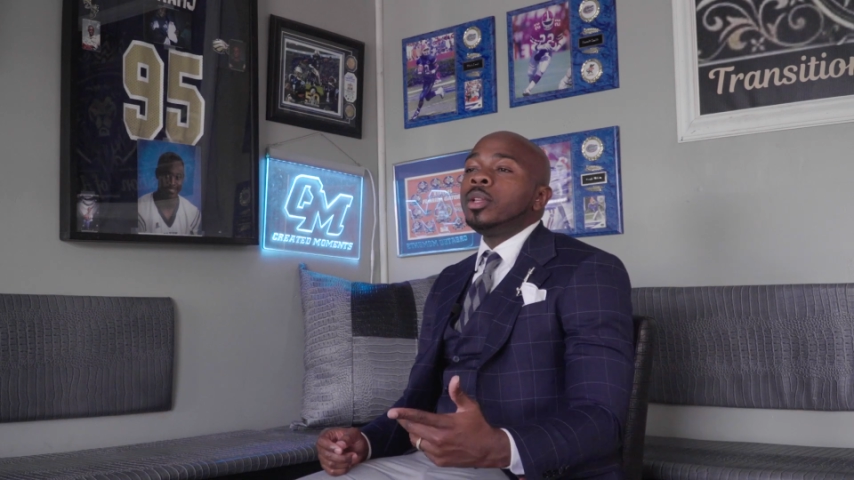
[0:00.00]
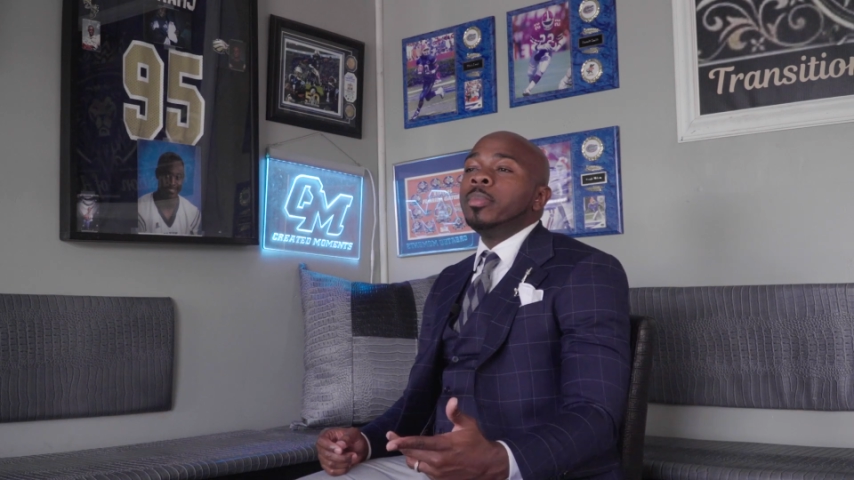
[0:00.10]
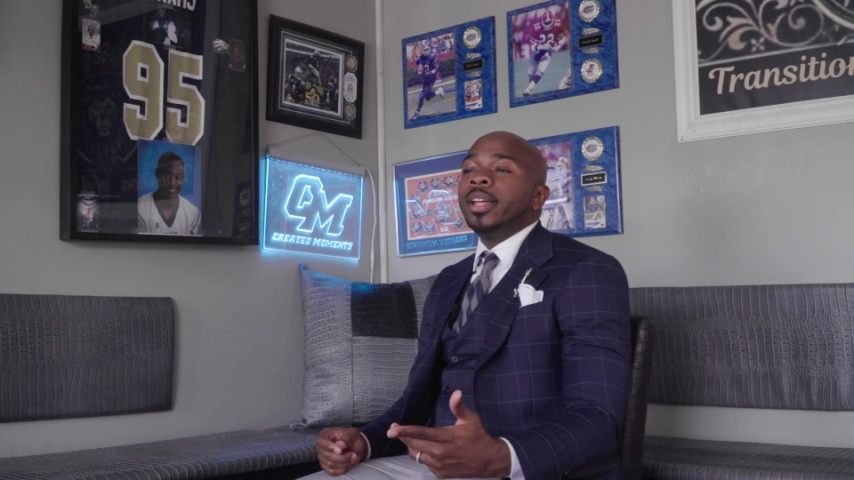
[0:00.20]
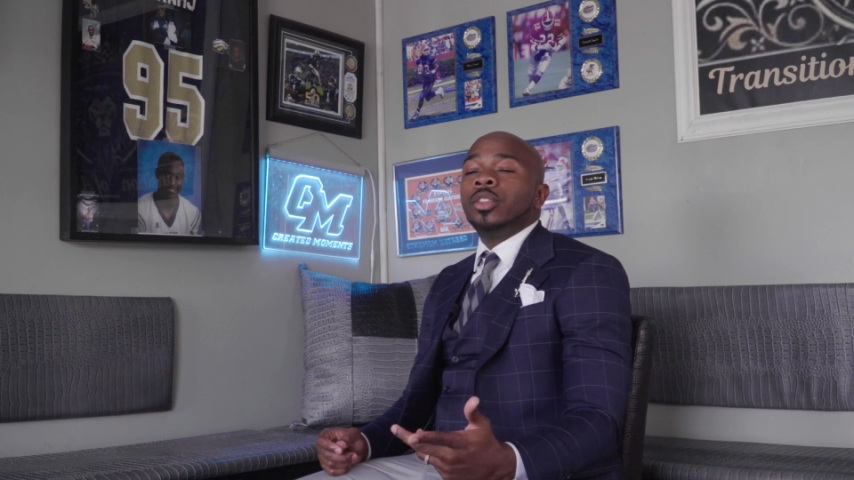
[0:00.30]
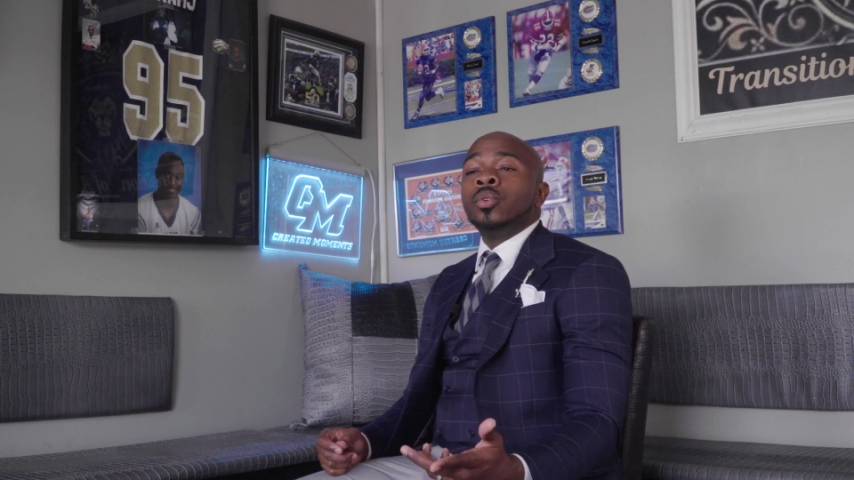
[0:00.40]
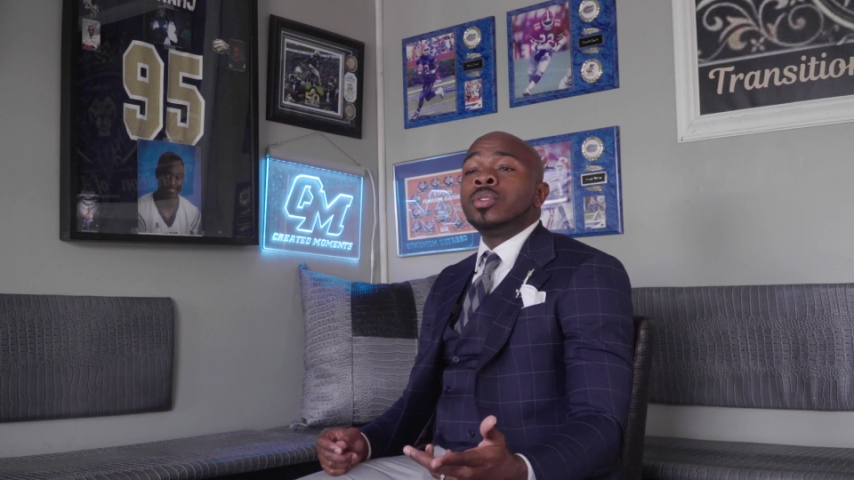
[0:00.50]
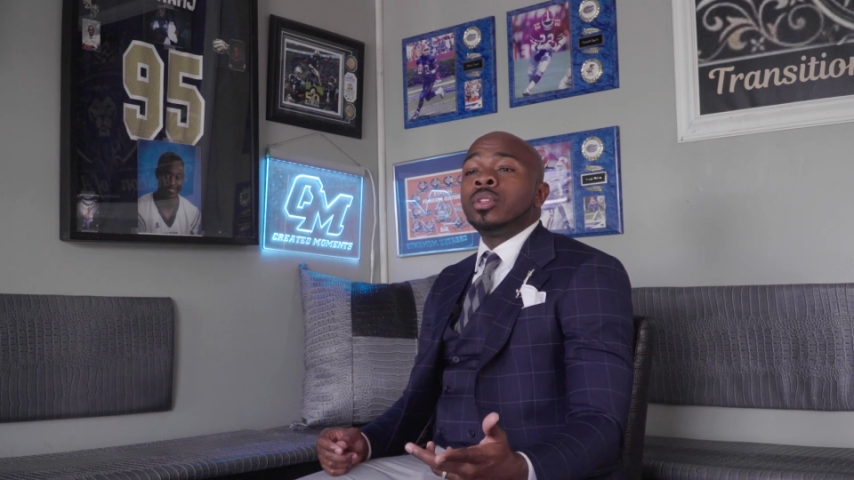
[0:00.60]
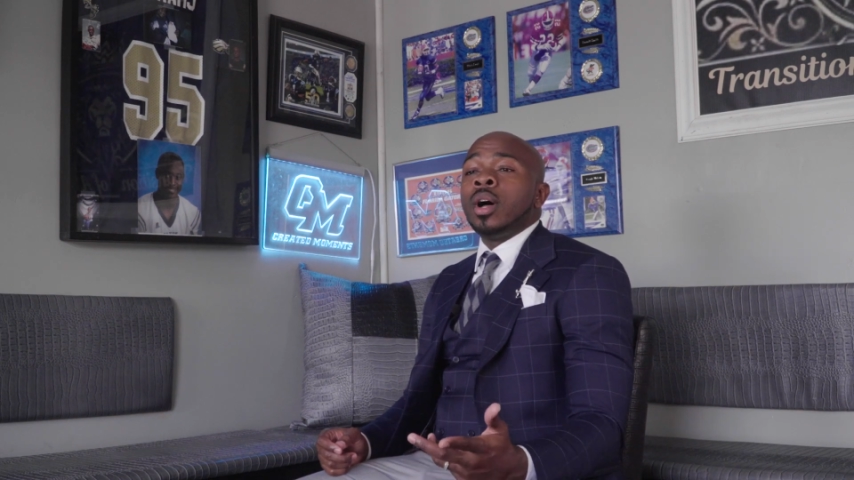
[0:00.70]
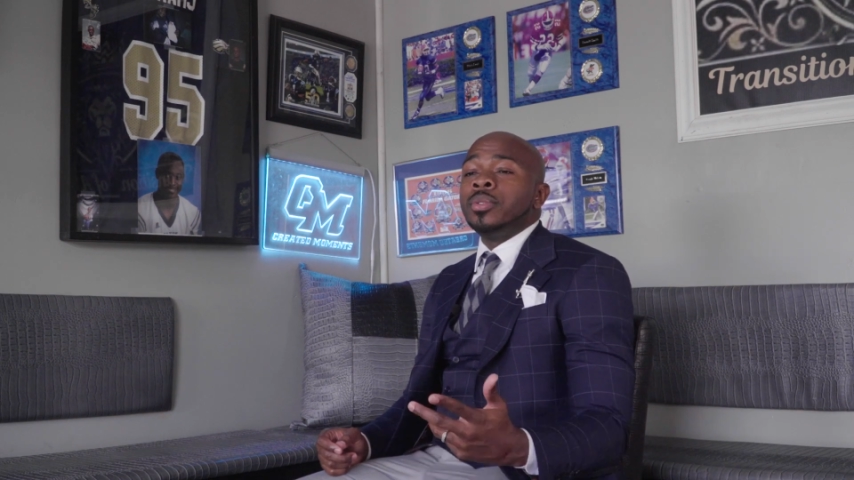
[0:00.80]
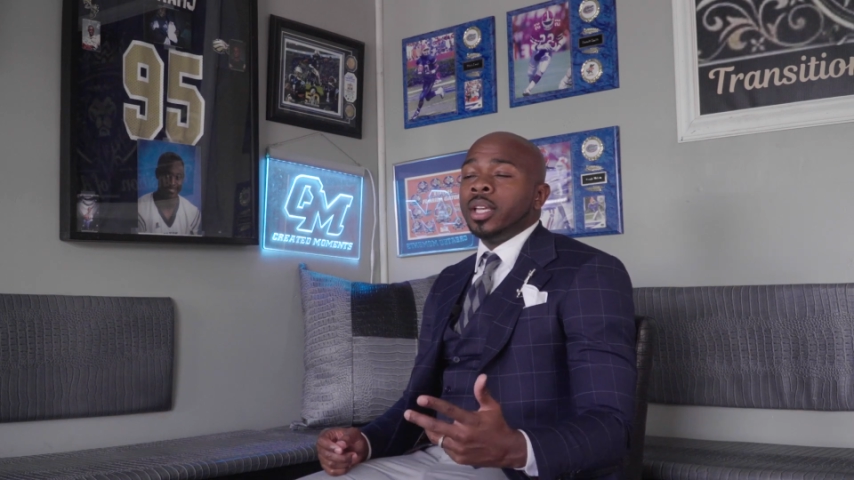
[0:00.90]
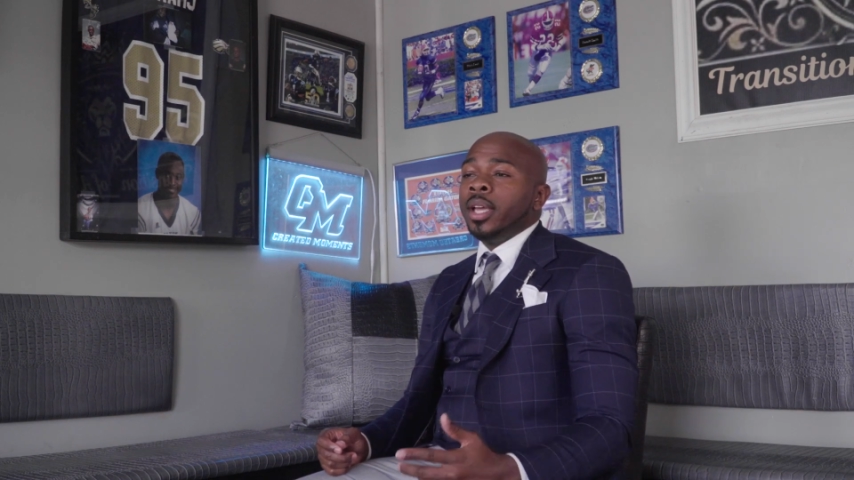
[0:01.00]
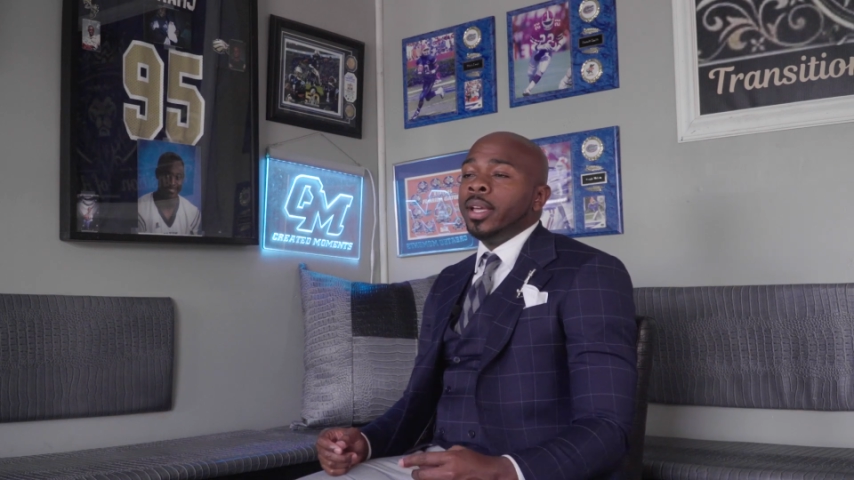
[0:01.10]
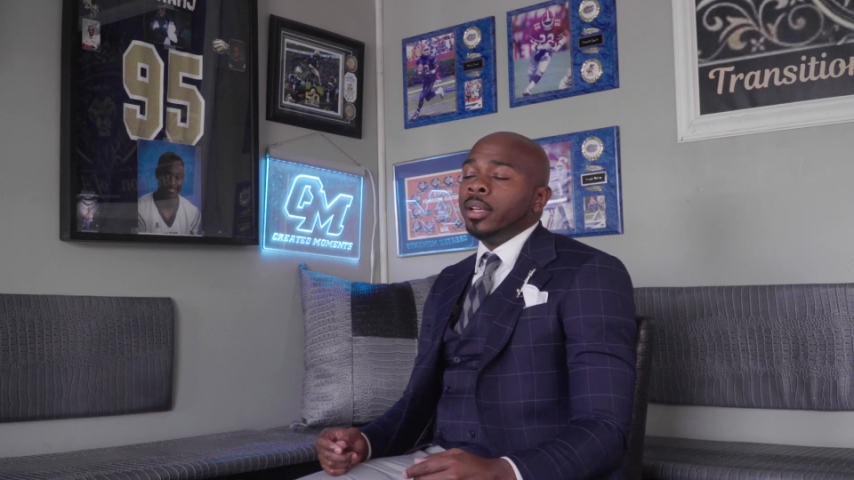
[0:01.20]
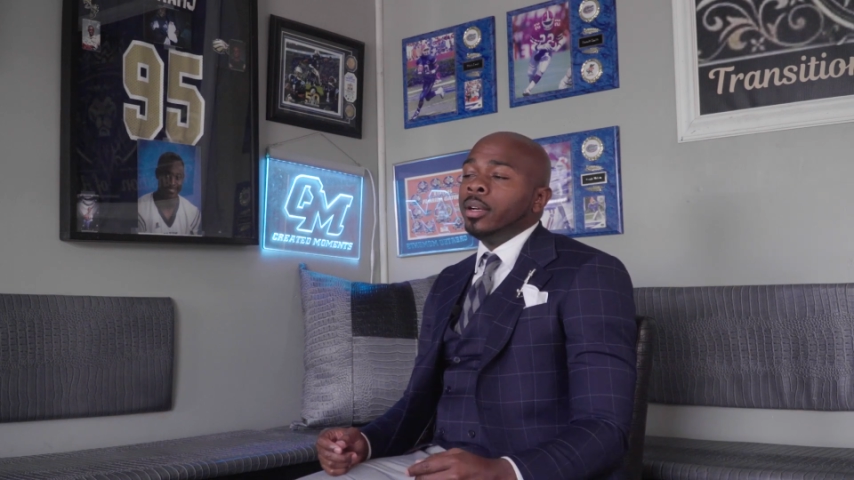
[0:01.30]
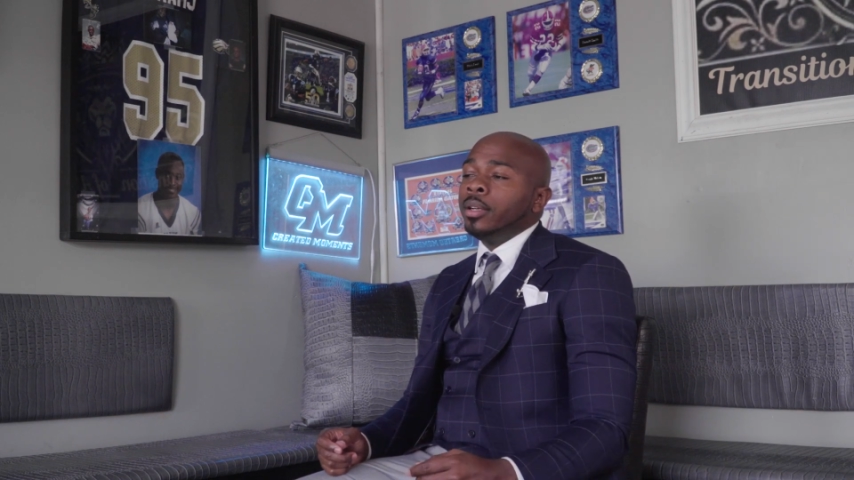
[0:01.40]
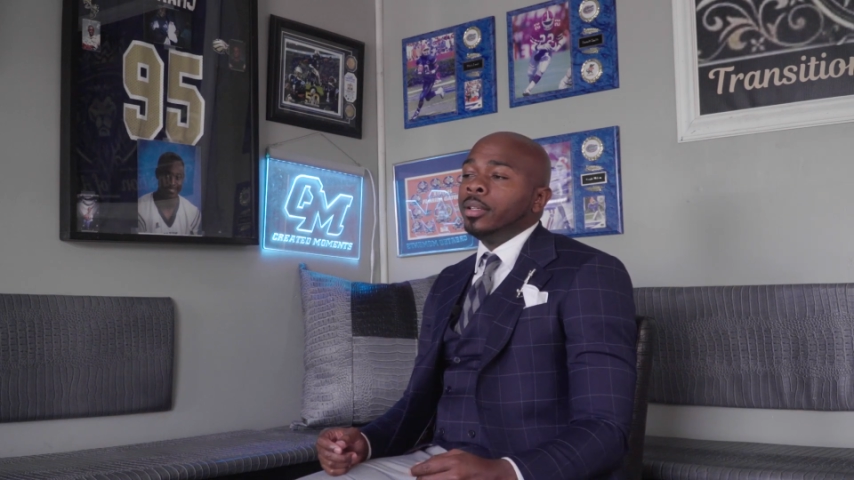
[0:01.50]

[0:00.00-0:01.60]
But at the thrift store, I was getting